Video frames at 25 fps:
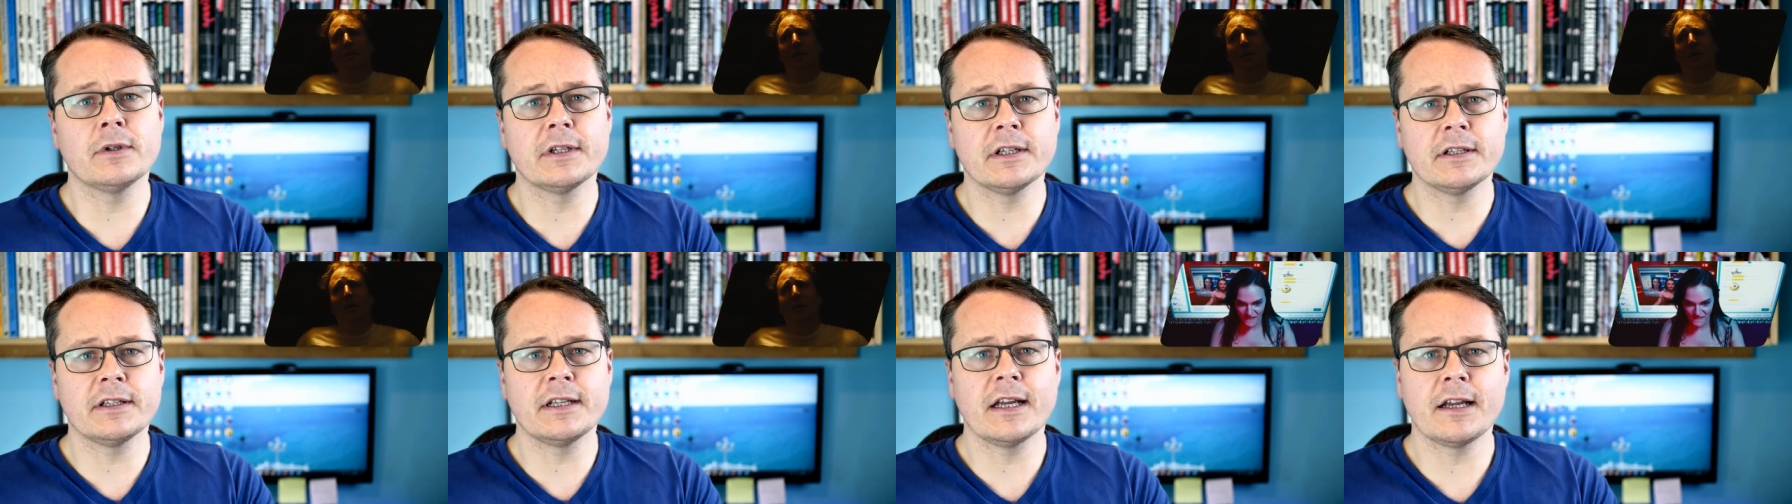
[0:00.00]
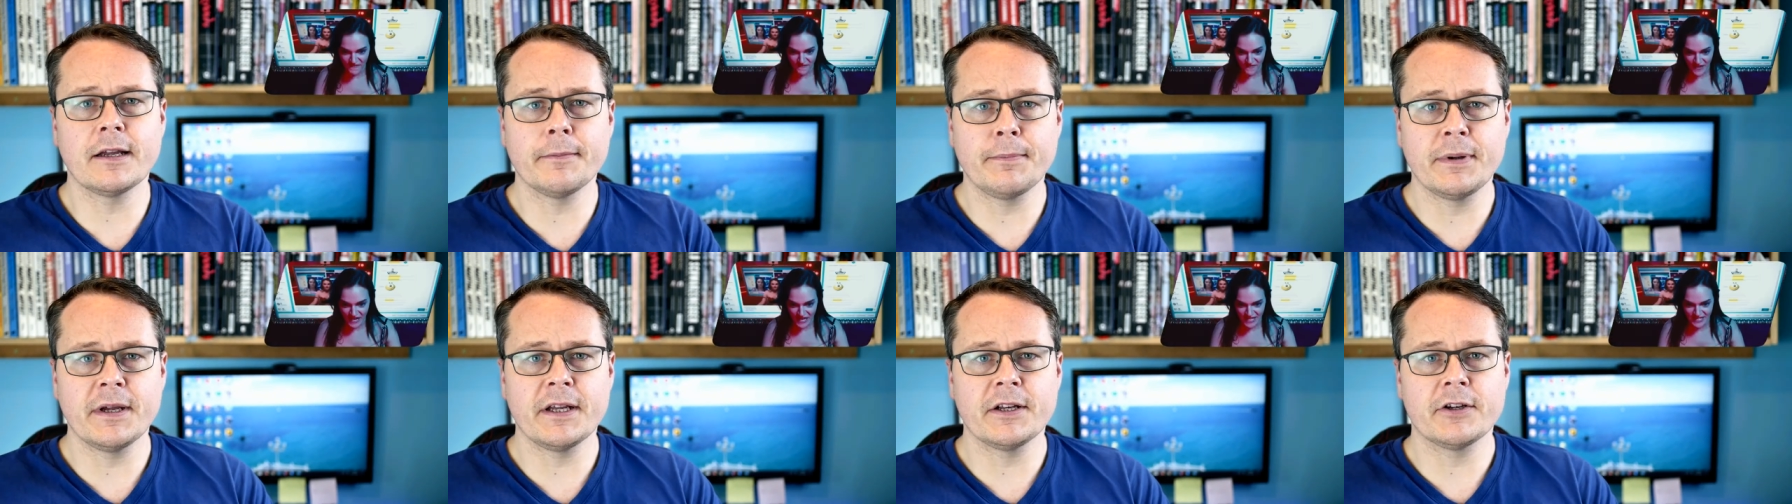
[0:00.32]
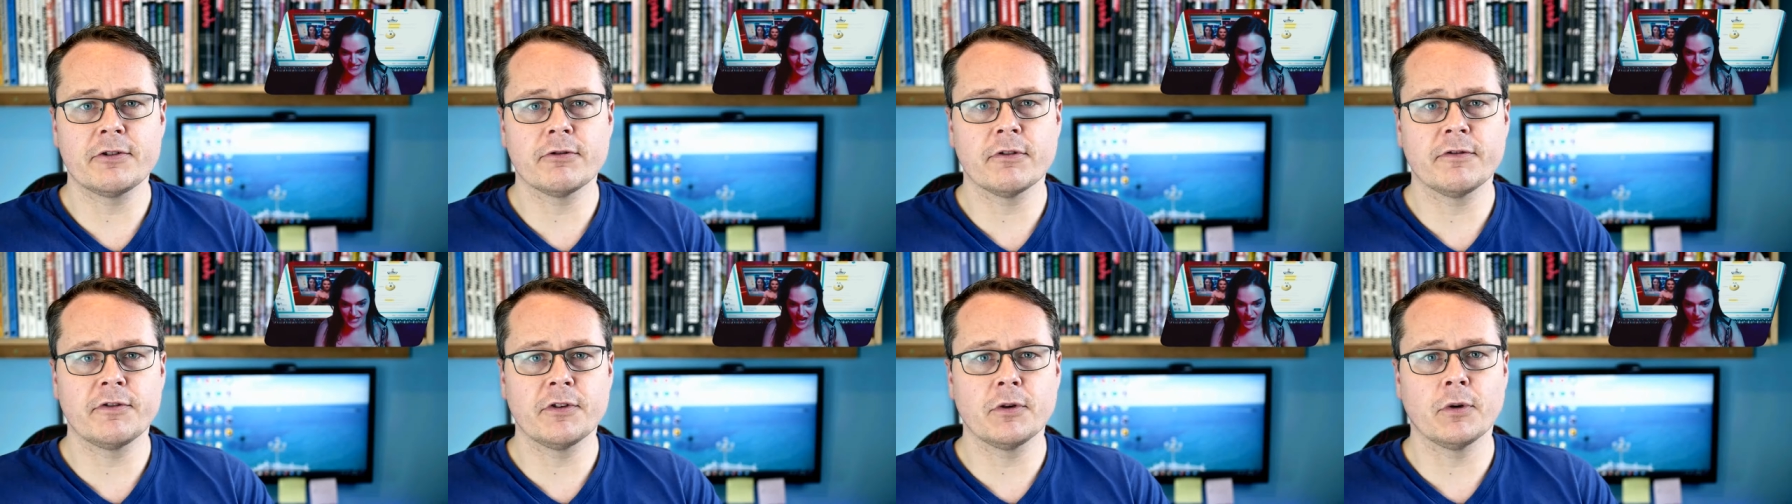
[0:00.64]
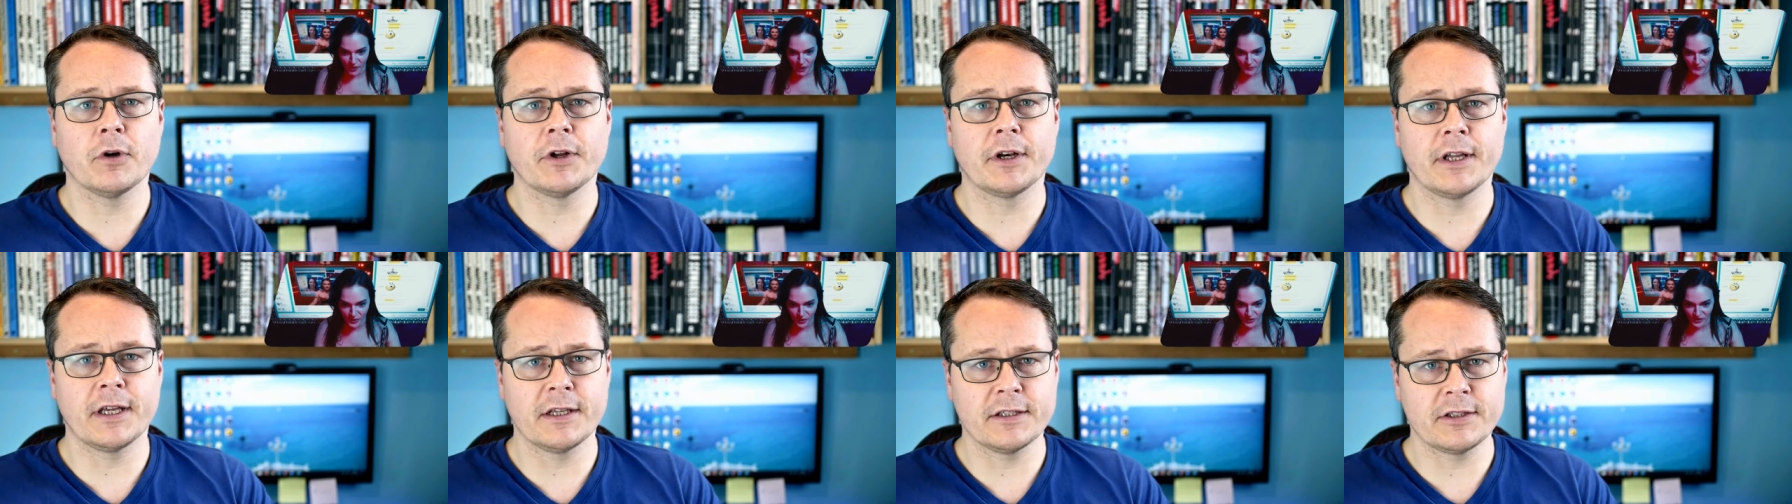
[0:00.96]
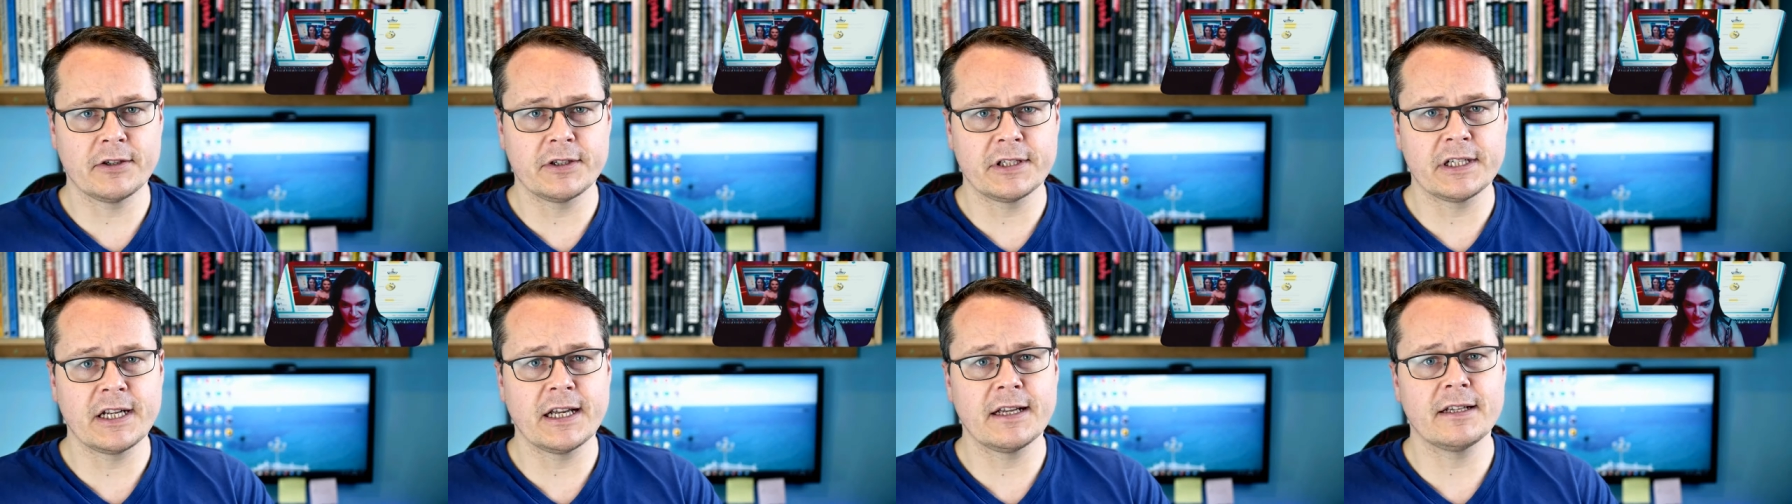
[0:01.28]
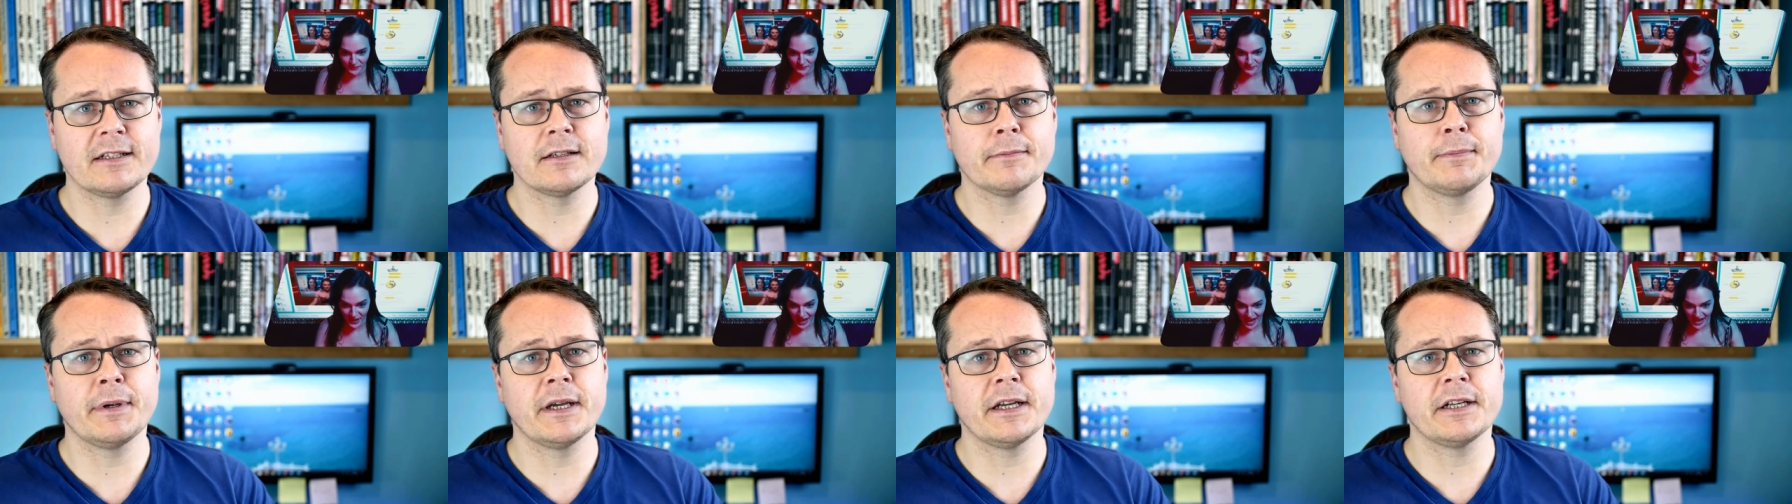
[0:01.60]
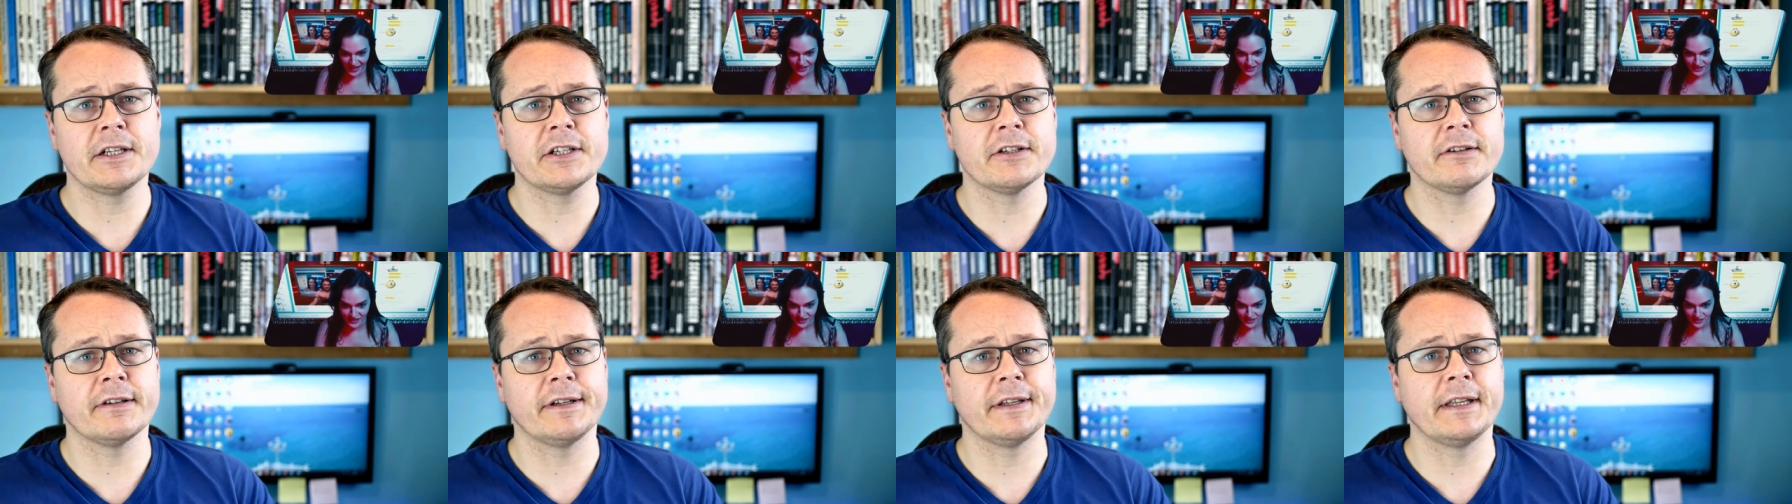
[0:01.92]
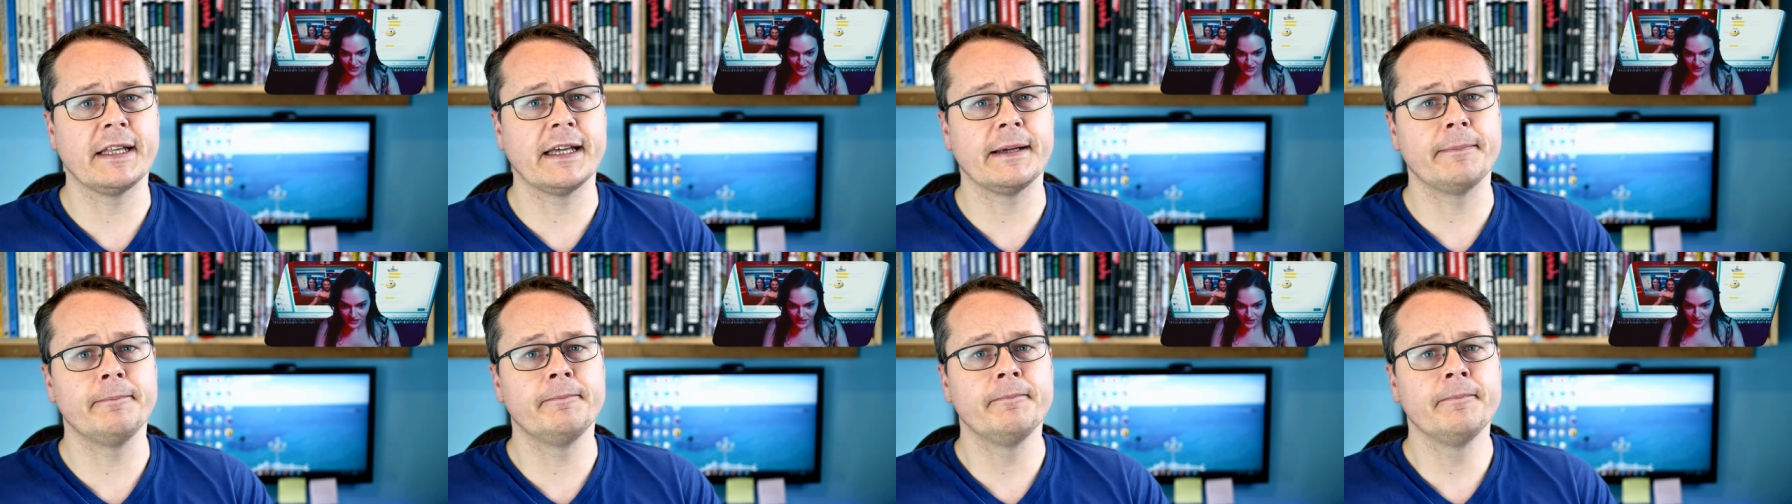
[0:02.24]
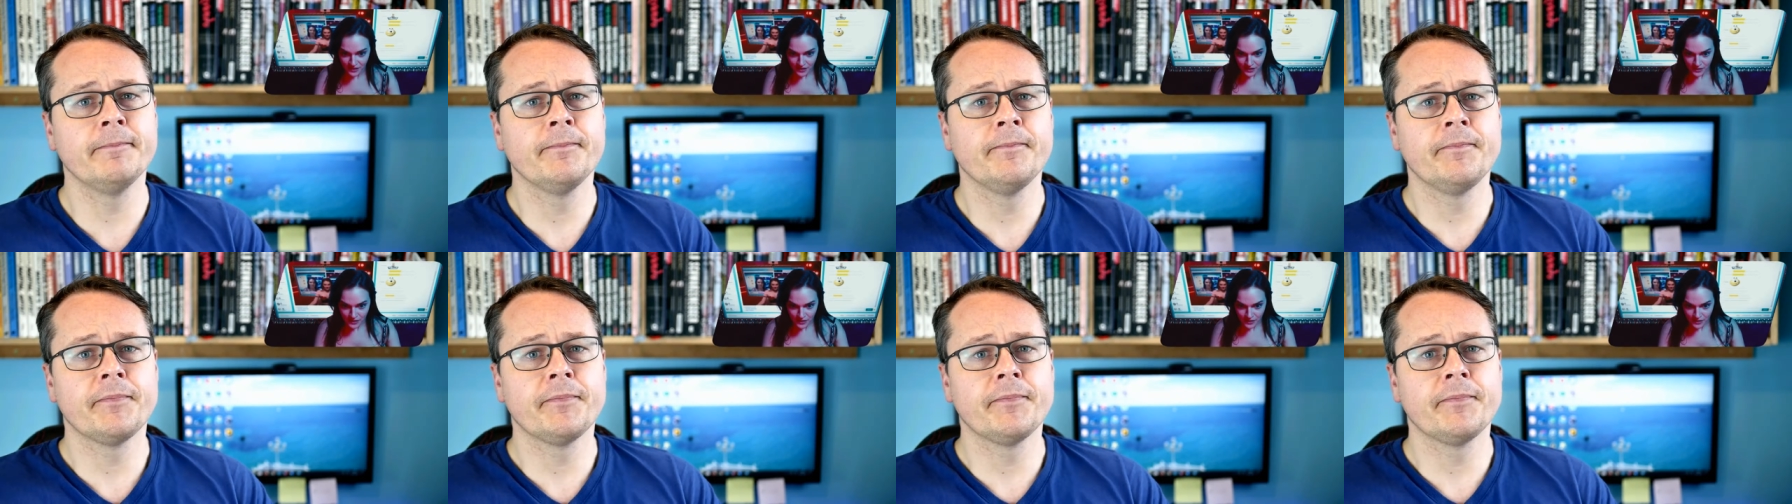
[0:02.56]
can I take a picture of you on it?" So she takes a picture and then